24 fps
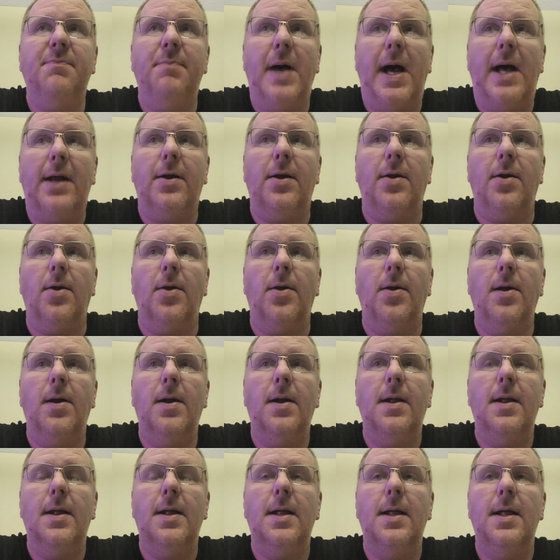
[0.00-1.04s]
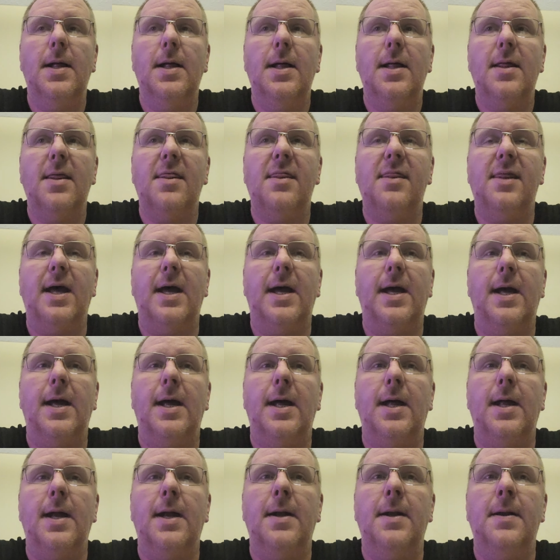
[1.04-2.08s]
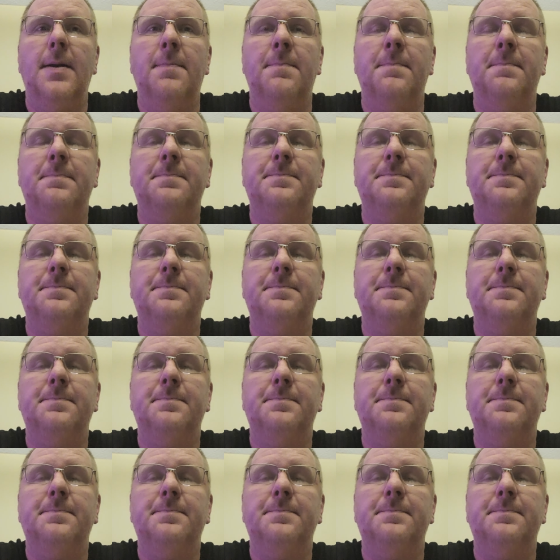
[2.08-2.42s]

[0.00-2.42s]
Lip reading: better than,